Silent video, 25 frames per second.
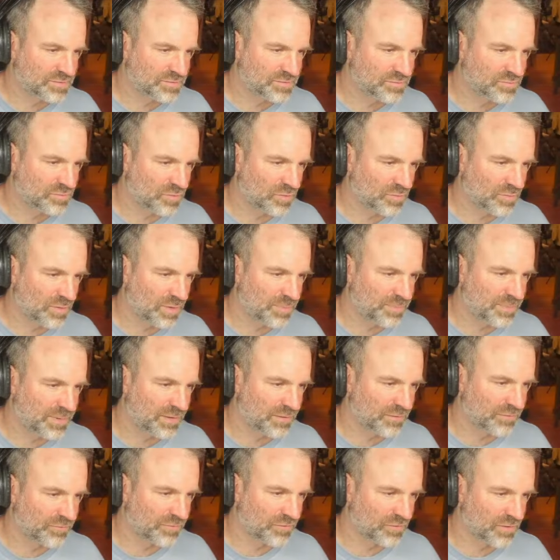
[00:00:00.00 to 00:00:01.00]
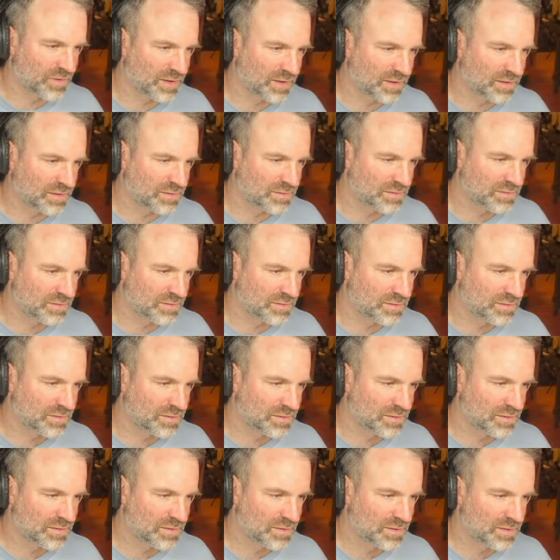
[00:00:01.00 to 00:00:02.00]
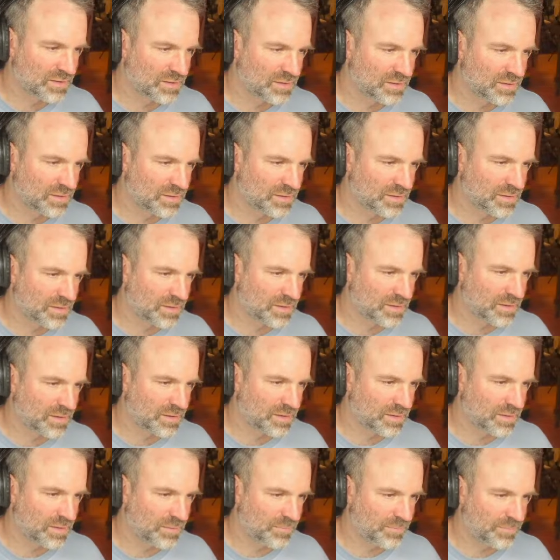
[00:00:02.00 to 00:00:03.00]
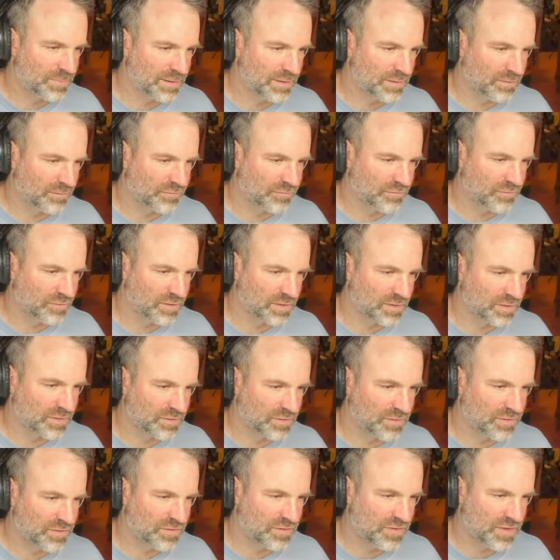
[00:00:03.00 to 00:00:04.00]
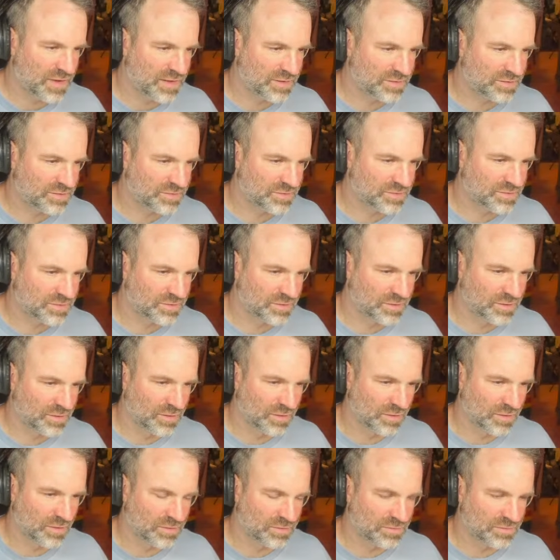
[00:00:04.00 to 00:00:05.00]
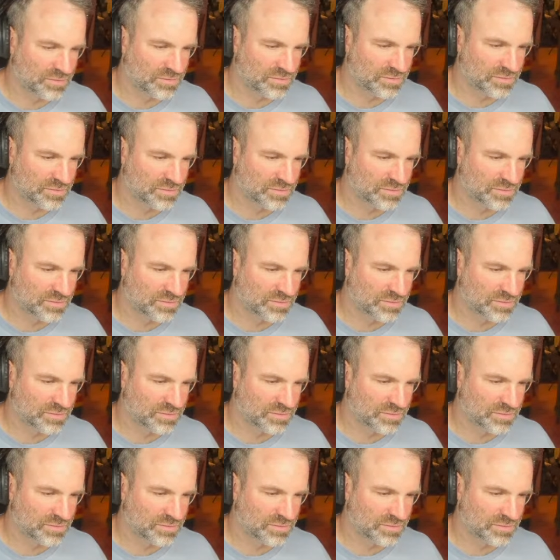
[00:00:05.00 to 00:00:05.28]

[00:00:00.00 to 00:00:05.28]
What am I pilfering? I'm pilfering this lot.